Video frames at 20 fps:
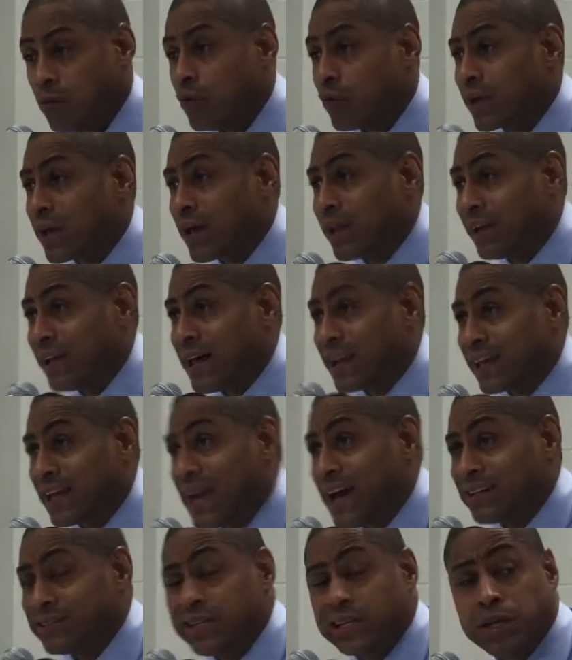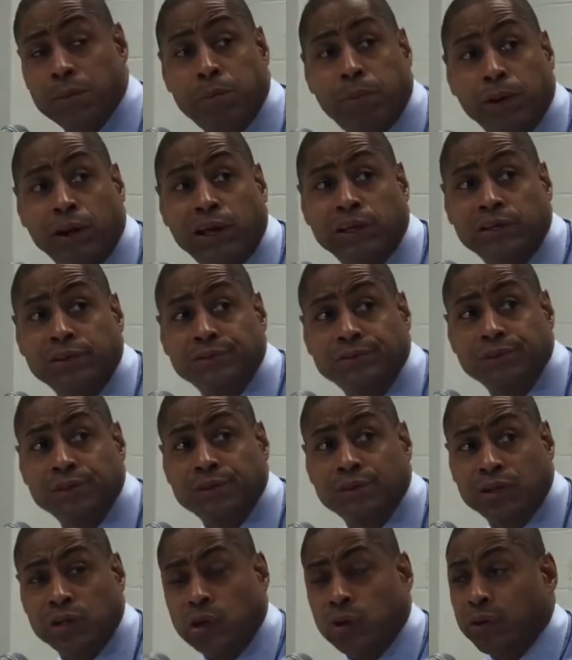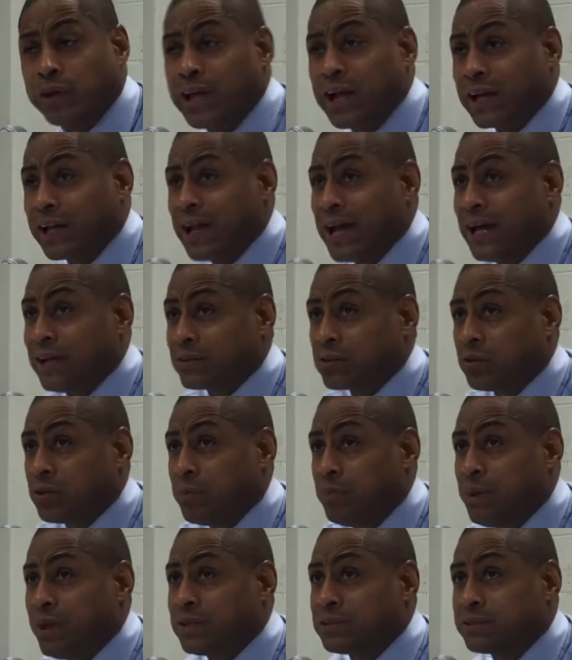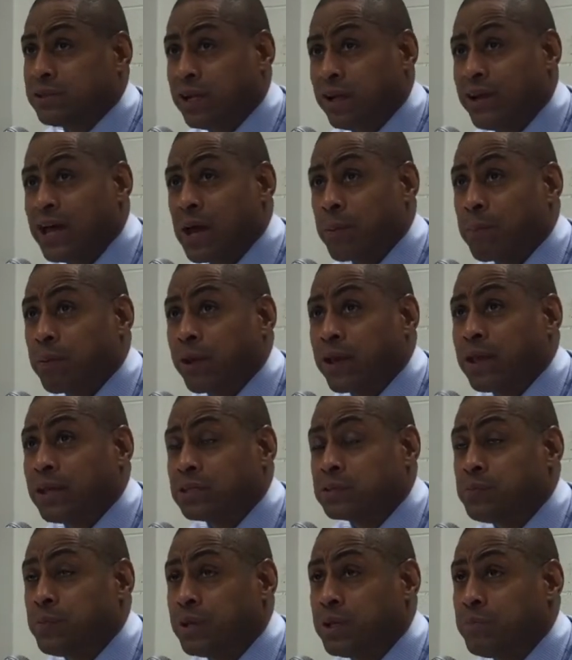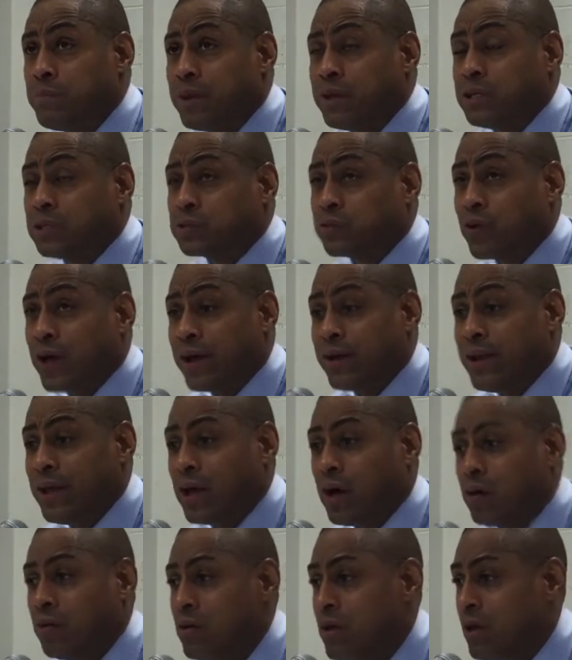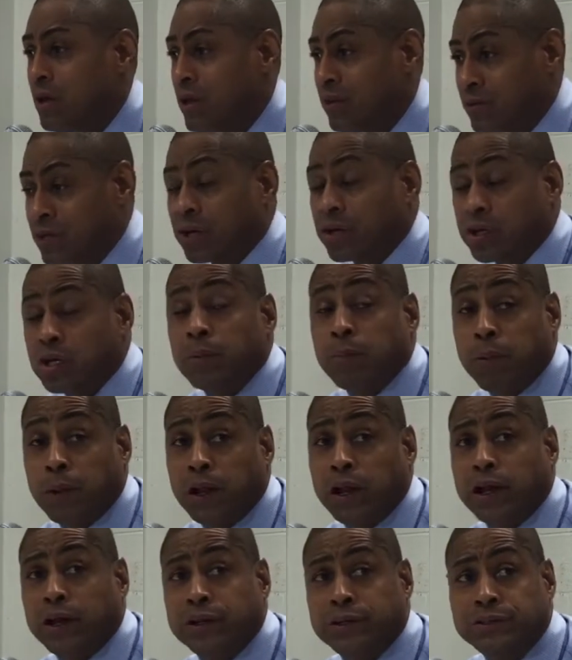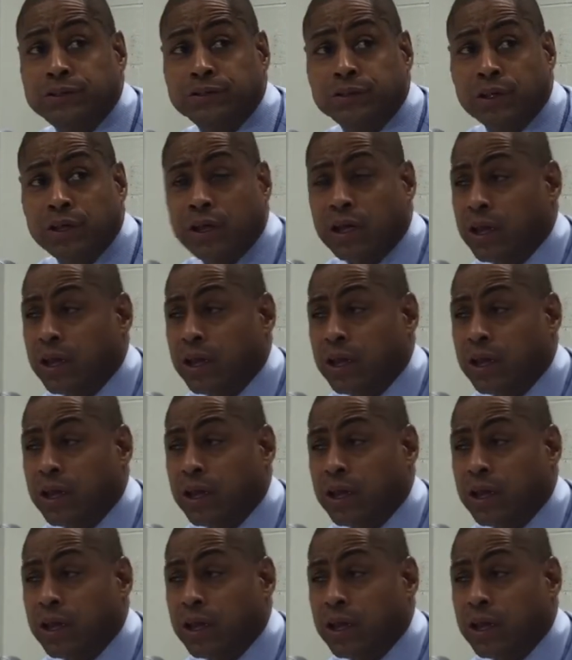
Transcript: Well, we got a lot of guys that can play. You know, we got guys on the bench that are not playing as many minutes right now that are good players.